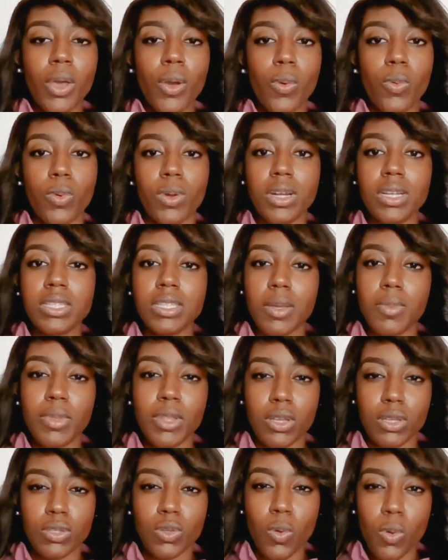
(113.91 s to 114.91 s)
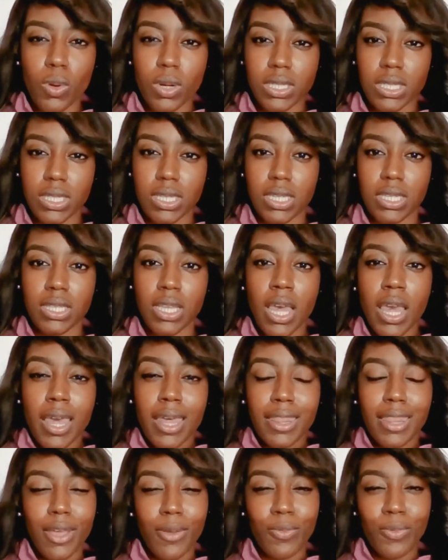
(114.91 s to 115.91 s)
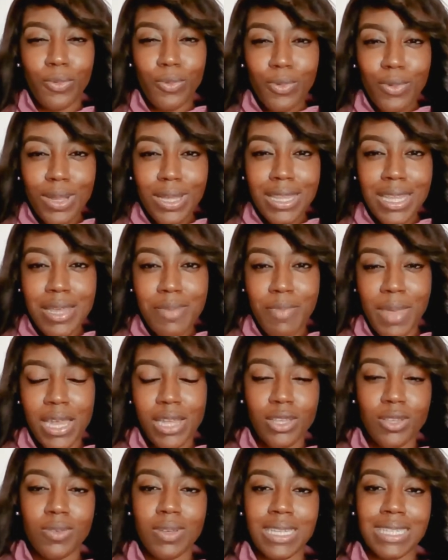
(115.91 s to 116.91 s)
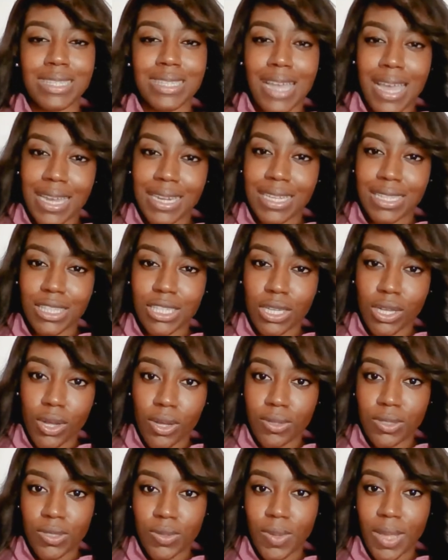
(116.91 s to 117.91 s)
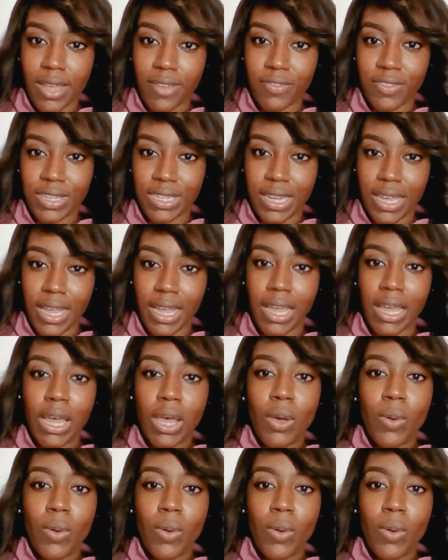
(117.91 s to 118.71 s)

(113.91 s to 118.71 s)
What are some of those courses that really make you excited to go to every day?